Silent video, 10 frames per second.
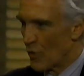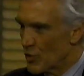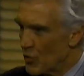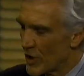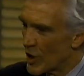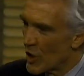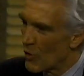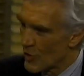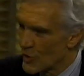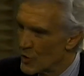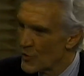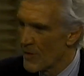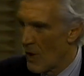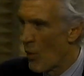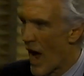You wanted to know the truth
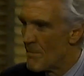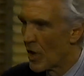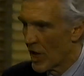about why I'm marrying